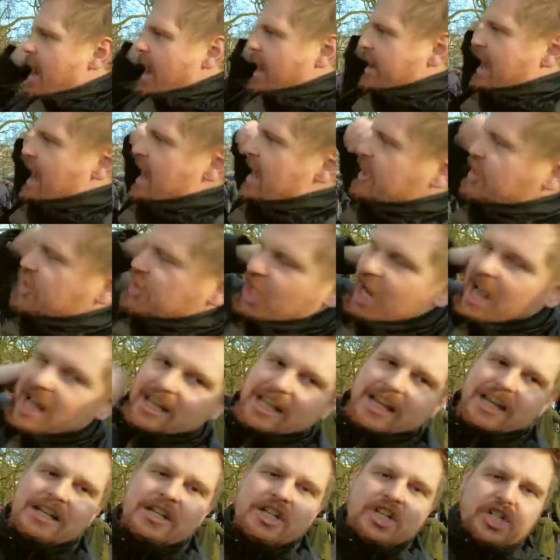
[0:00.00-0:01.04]
And I
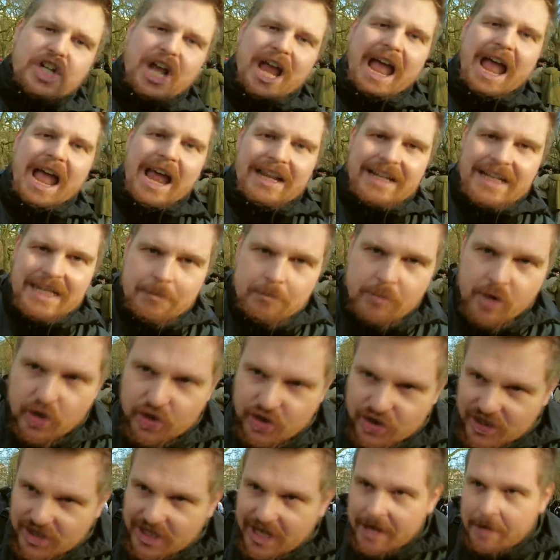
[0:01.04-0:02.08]
challenge any
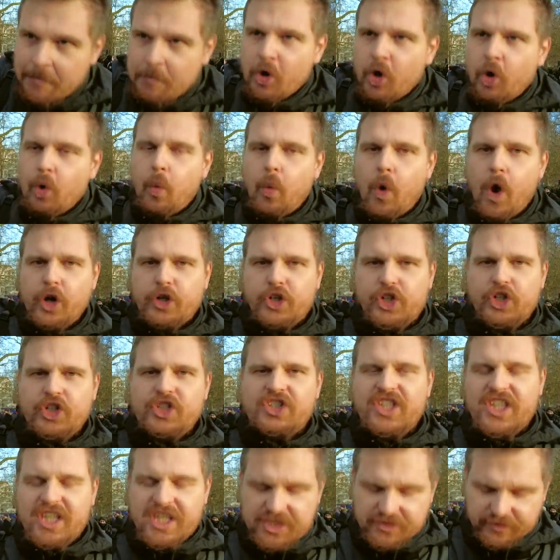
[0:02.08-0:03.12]
Muslim who
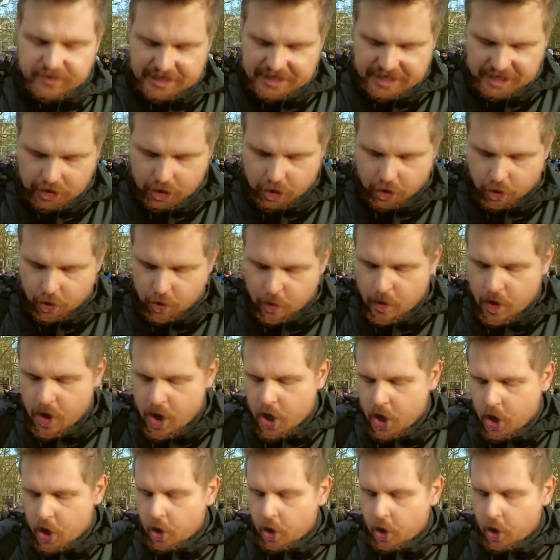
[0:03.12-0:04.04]
watches this video,